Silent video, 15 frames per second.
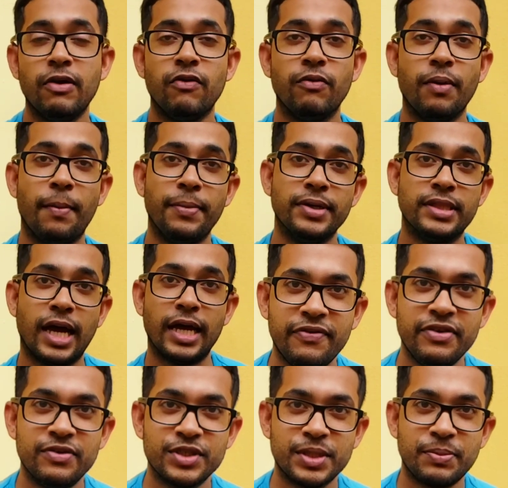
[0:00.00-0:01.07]
Remember that if
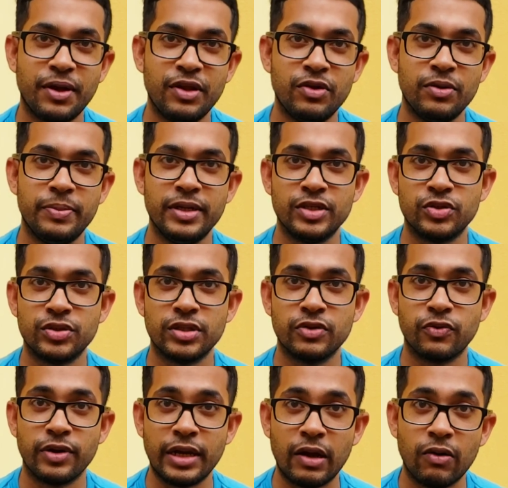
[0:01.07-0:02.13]
you know somebody who'd be interested in
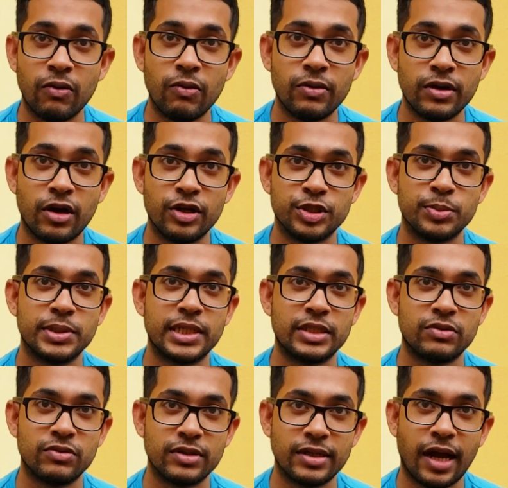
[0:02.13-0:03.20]
growing their own
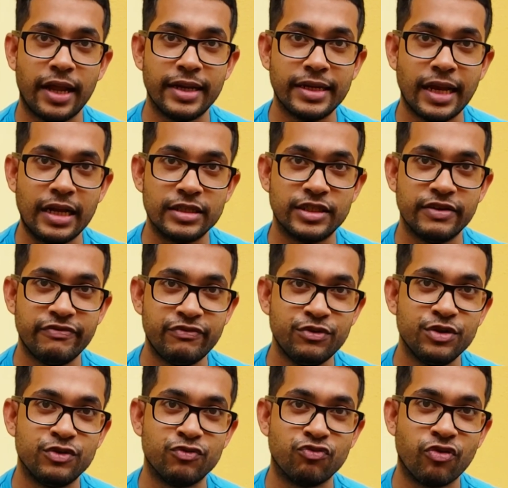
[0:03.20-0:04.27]
100% organic, healthy
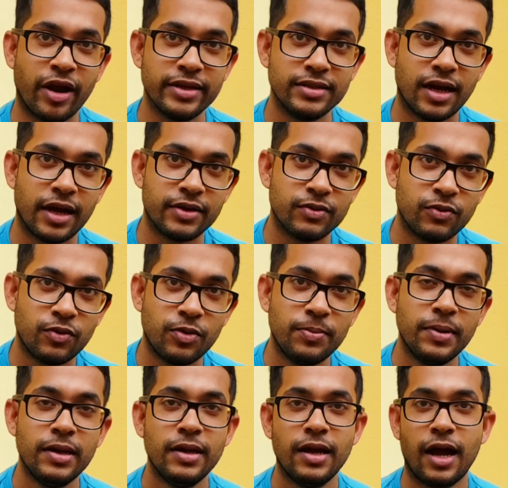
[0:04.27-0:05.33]
food right at home,
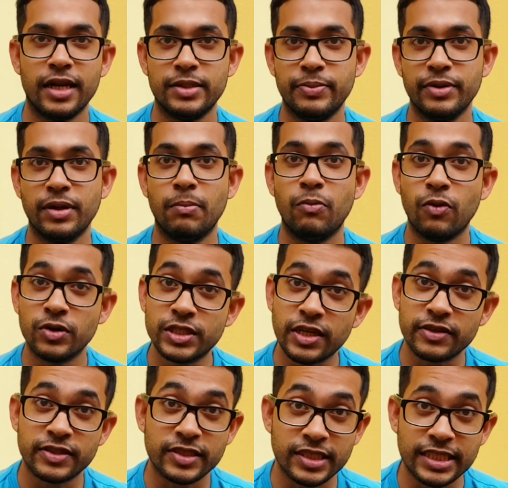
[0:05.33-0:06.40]
and to become more
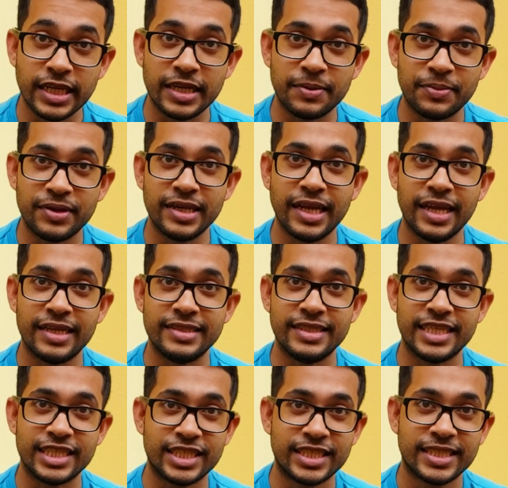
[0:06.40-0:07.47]
self-sustainable in
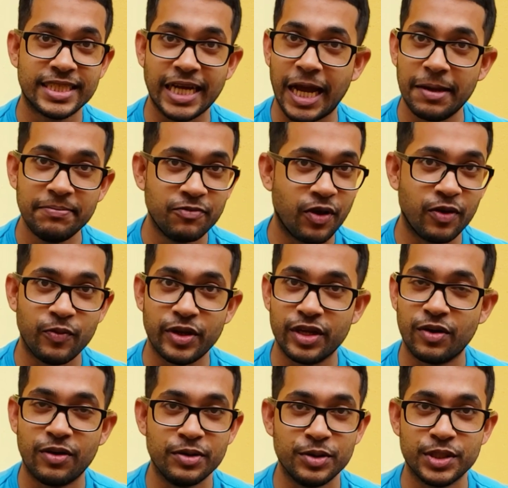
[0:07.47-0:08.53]
this time when we can
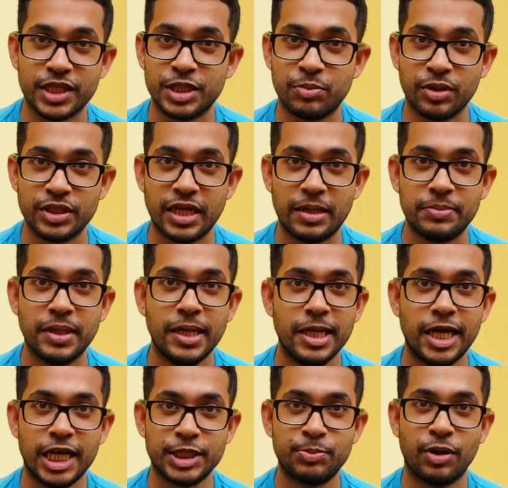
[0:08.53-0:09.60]
all use as much help
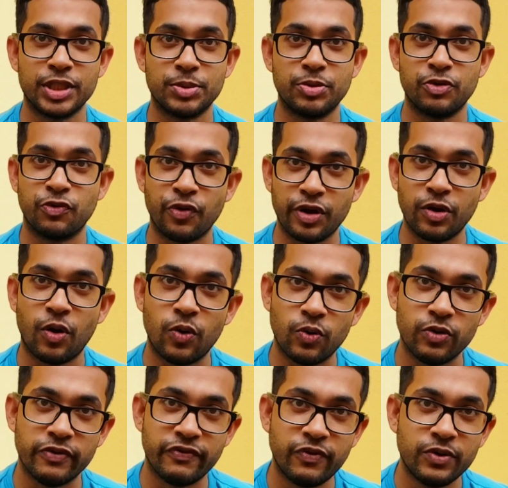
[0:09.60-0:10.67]
as possible growing our
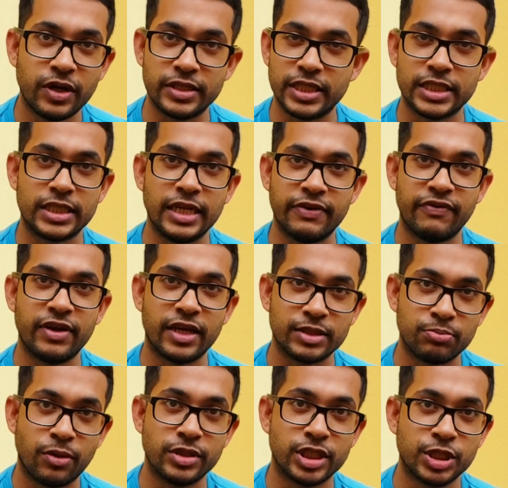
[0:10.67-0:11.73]
own food and just living as
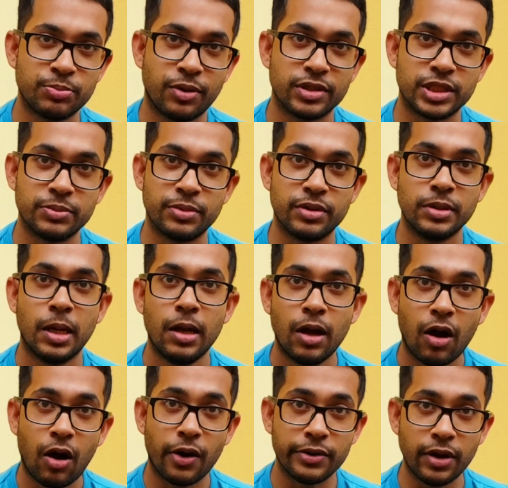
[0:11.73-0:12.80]
much as possible
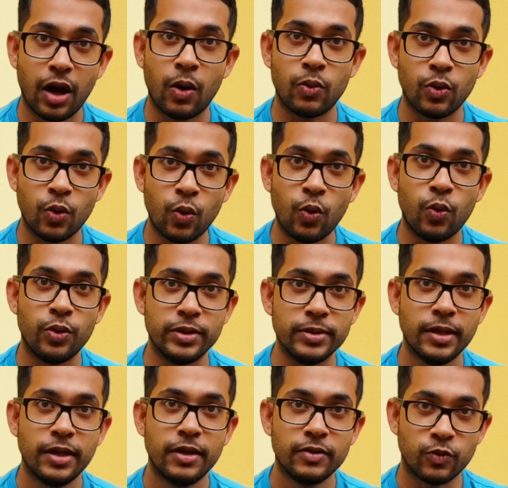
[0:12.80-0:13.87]
on our own
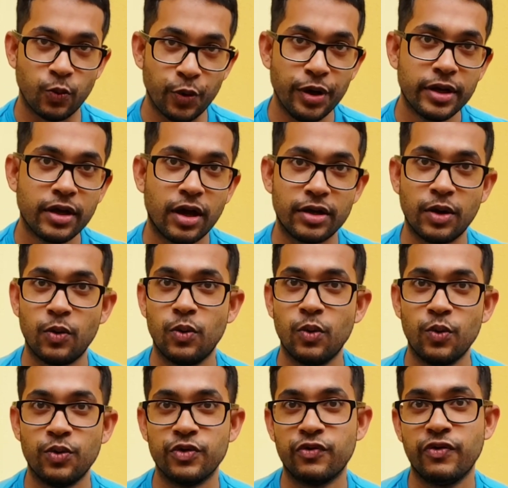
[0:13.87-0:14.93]
work, on our
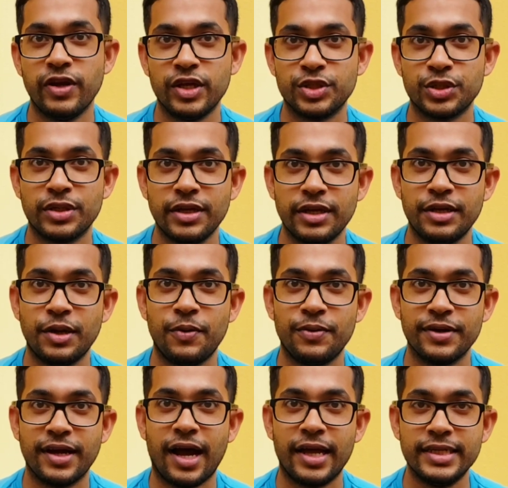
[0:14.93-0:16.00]
own creation in our
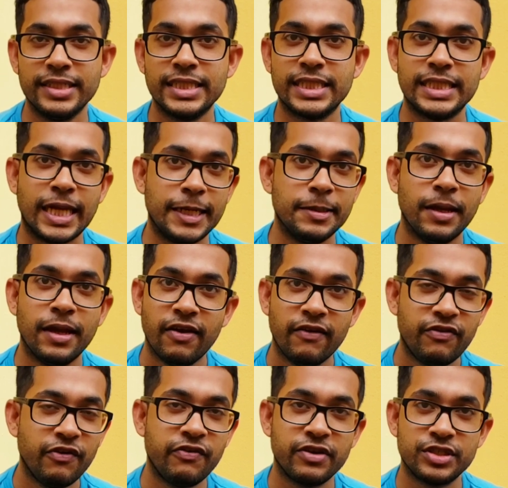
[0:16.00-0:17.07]
gardens, then
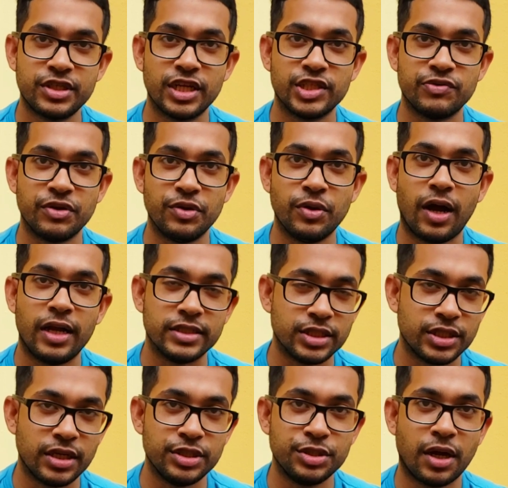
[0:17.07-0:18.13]
feel free to share this video and to
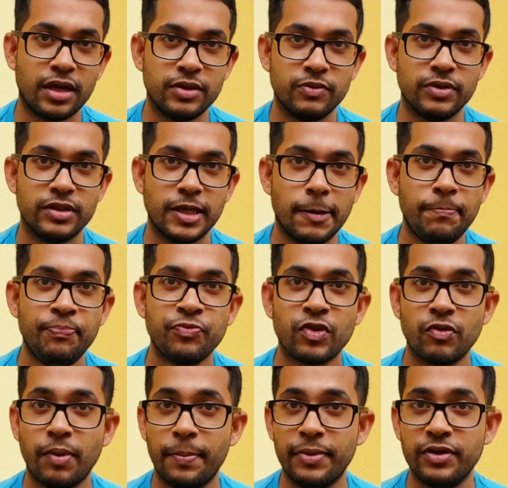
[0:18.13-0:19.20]
share the channel with them.
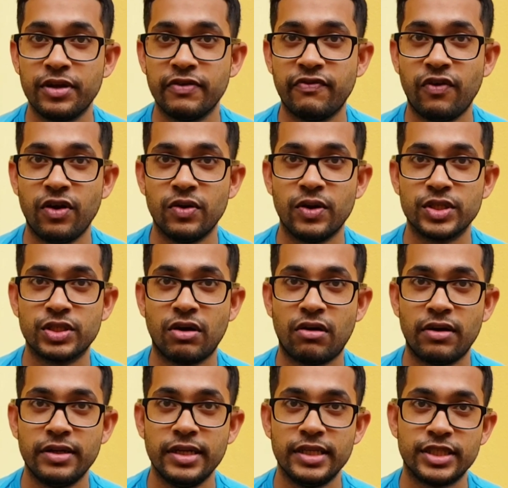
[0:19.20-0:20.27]
Remember, you can follow us
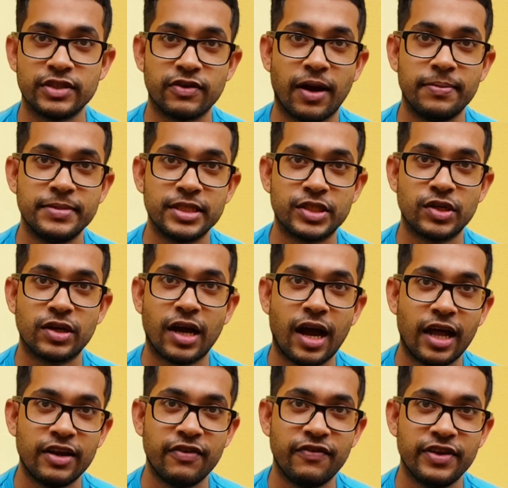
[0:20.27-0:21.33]
on Instagram, TikTok,
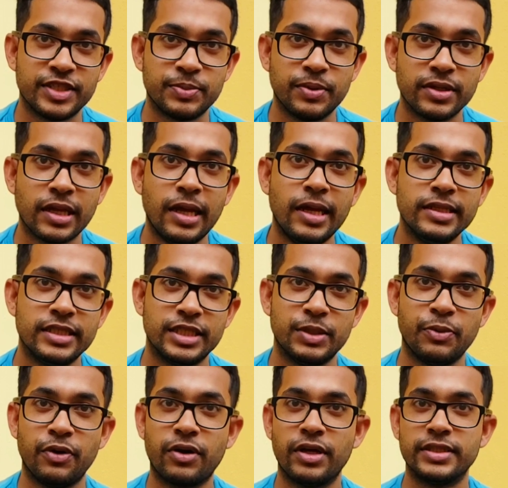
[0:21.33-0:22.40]
and on Facebook to see
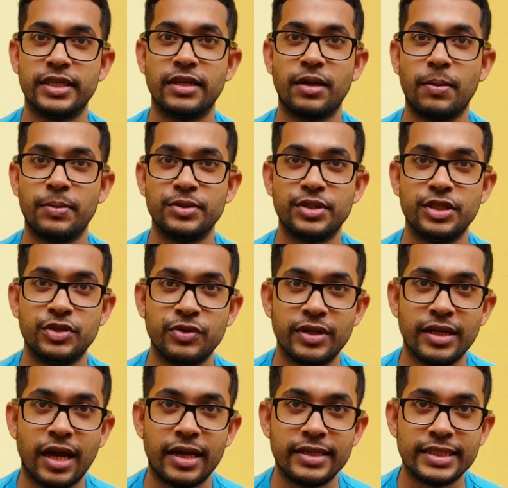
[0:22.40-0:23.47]
more content coming within the Trinidad
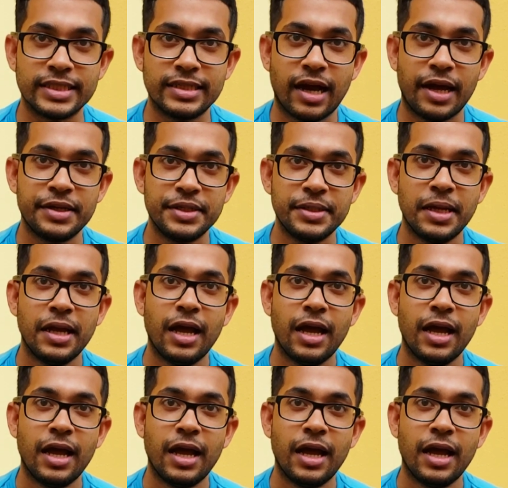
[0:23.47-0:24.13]
Gardens Garden.